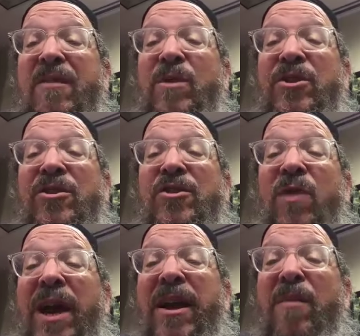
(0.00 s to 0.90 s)
We just
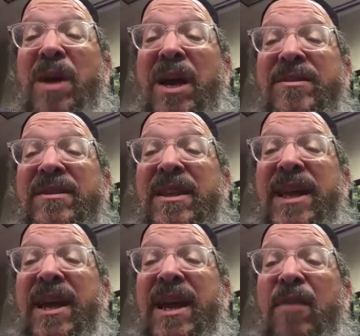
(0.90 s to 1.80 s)
try our best, and
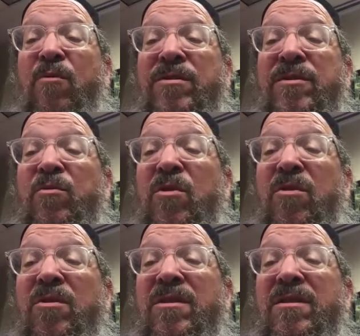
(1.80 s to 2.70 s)
then God runs the
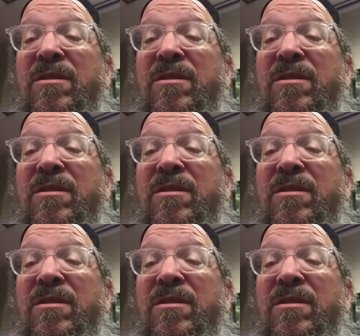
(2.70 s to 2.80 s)
world.